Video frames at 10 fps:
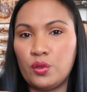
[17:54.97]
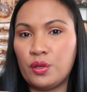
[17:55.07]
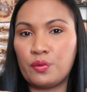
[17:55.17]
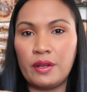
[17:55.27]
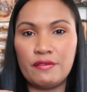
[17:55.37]

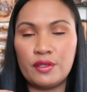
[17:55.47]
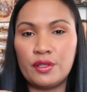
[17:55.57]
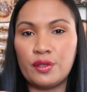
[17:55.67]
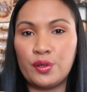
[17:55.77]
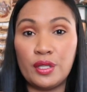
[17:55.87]
the
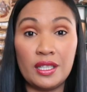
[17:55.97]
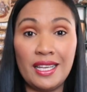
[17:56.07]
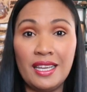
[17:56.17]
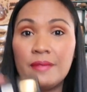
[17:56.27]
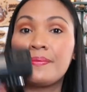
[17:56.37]
river or the
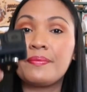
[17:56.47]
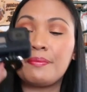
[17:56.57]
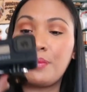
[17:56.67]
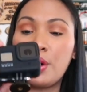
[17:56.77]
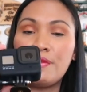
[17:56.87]
lake.
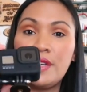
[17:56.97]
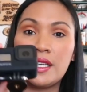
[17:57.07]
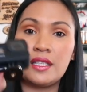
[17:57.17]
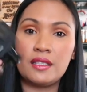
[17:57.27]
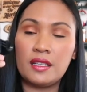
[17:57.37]

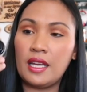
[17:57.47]
Perfect.